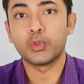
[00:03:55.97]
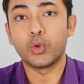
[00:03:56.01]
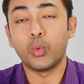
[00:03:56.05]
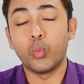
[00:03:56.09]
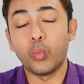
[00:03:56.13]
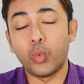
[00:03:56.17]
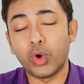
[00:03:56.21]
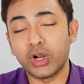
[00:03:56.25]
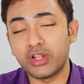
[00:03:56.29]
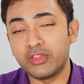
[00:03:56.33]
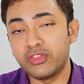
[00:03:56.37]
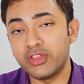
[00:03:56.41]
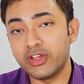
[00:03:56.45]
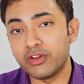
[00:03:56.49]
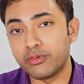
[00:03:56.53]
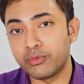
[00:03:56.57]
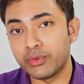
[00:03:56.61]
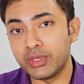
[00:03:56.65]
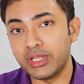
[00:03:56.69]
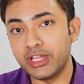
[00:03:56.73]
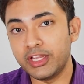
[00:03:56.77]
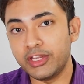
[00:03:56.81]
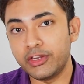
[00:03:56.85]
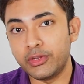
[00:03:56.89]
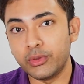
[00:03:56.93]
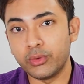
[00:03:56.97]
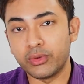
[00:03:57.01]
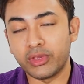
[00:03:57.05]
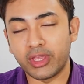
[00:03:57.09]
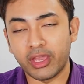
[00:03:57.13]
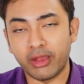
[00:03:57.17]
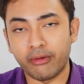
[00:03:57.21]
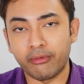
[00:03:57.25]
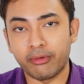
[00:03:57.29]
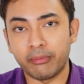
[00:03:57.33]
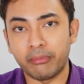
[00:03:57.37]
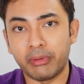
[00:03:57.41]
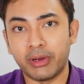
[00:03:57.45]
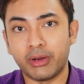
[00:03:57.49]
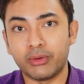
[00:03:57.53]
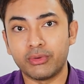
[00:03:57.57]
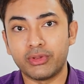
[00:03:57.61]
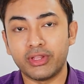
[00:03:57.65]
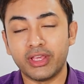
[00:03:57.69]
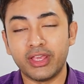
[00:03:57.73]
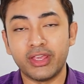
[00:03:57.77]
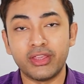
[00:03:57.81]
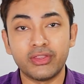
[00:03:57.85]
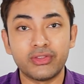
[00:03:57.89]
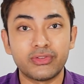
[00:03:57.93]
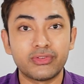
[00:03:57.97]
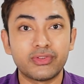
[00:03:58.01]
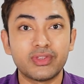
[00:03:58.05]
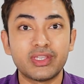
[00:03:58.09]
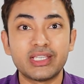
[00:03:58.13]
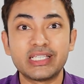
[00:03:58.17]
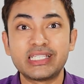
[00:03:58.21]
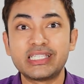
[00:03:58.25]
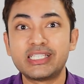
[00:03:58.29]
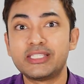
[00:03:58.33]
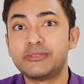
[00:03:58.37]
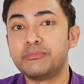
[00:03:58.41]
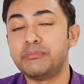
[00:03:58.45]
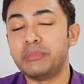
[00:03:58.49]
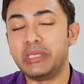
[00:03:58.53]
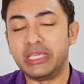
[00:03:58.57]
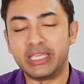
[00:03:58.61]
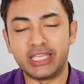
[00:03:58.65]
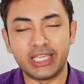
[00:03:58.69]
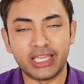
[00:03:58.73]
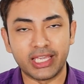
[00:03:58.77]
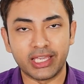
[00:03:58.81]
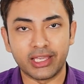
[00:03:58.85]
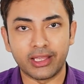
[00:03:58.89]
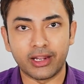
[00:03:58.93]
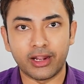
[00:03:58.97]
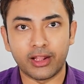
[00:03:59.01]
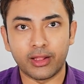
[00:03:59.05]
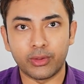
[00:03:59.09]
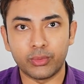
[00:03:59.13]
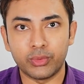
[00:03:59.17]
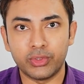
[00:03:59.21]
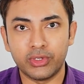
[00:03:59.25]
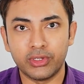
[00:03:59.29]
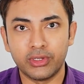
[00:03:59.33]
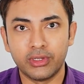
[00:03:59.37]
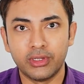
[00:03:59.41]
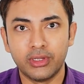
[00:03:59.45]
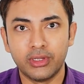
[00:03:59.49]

What they really do care about is speaking it out.